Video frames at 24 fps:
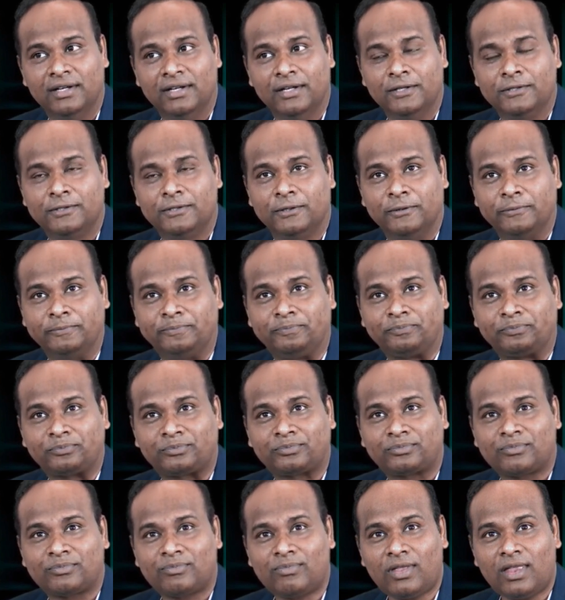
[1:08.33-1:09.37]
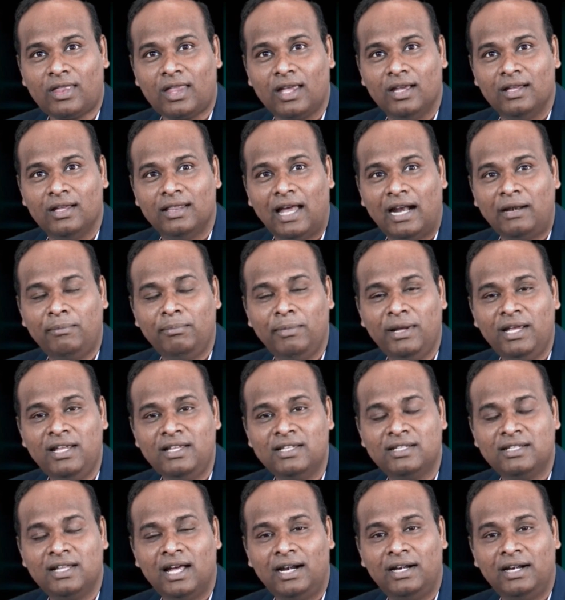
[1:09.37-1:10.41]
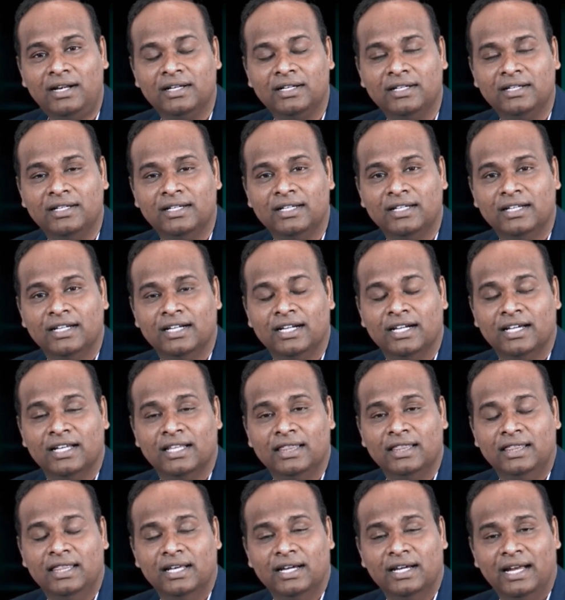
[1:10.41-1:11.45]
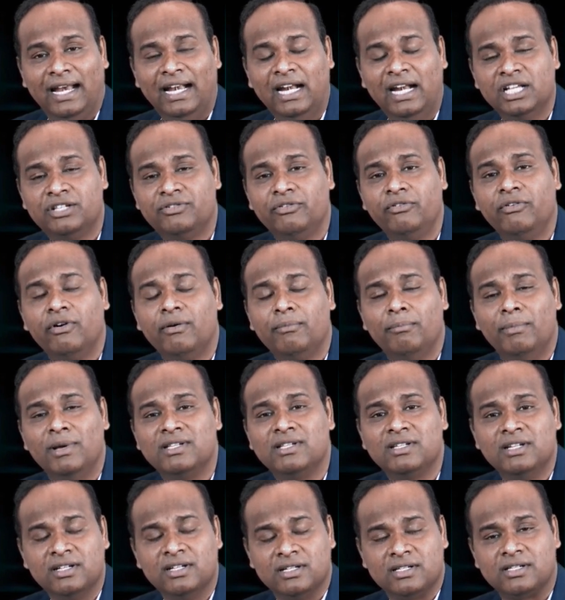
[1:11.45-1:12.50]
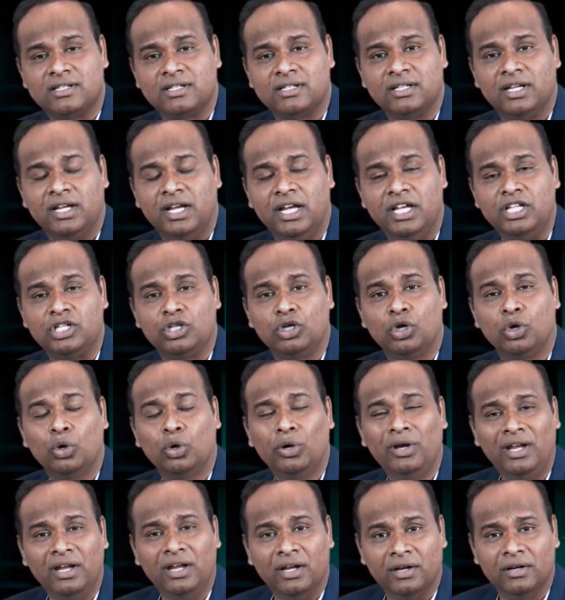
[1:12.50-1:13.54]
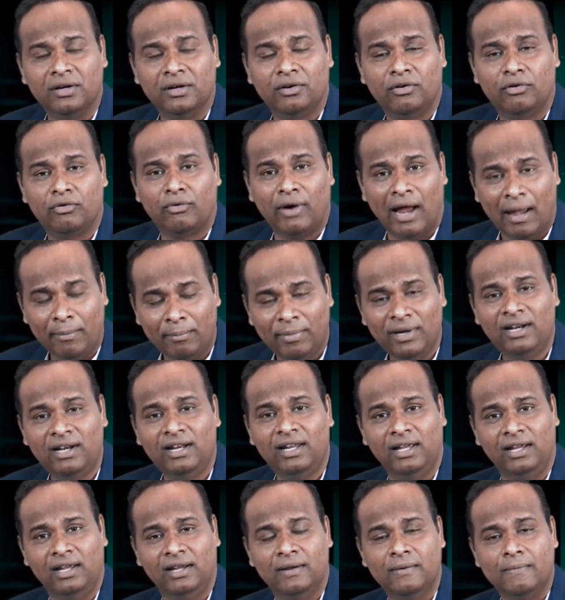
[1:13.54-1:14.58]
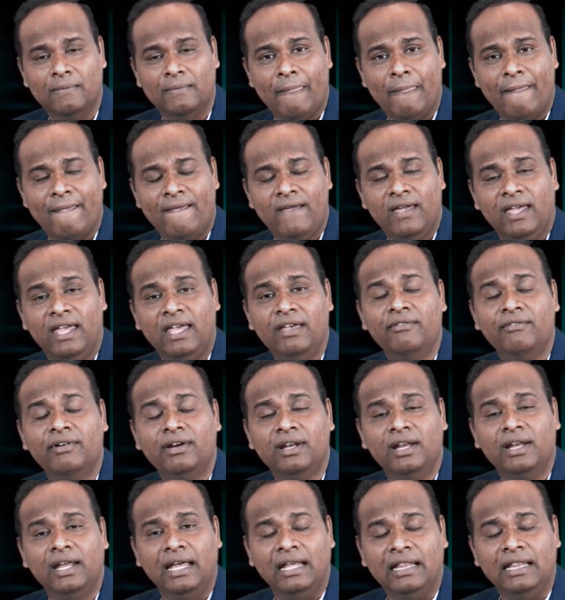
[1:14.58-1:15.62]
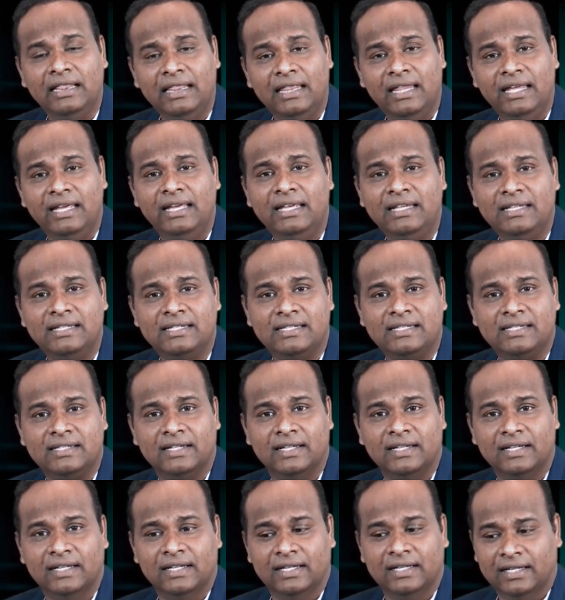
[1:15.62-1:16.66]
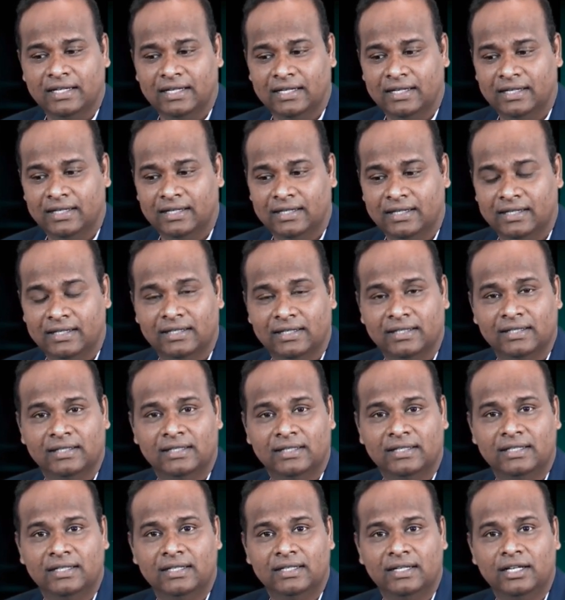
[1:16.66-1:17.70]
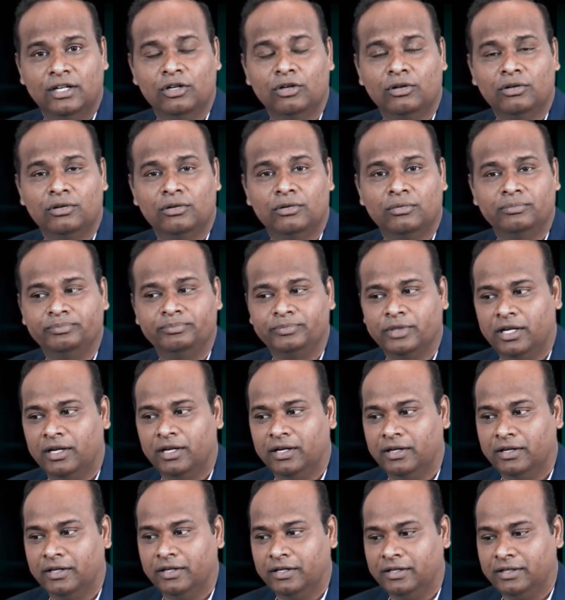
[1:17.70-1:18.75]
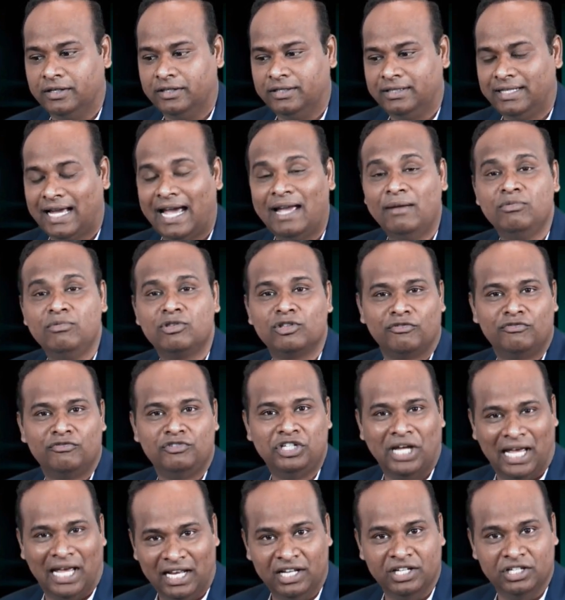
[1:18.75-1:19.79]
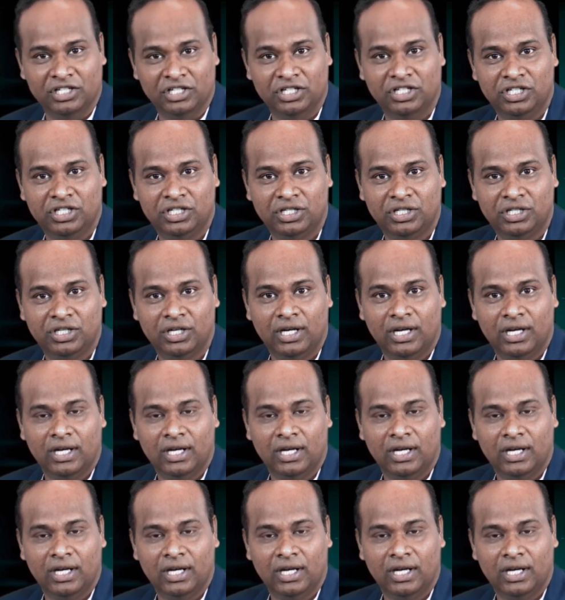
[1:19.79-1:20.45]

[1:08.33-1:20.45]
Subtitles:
So, that means that the IndusViva business is growing rapidly, even in these times of challenge.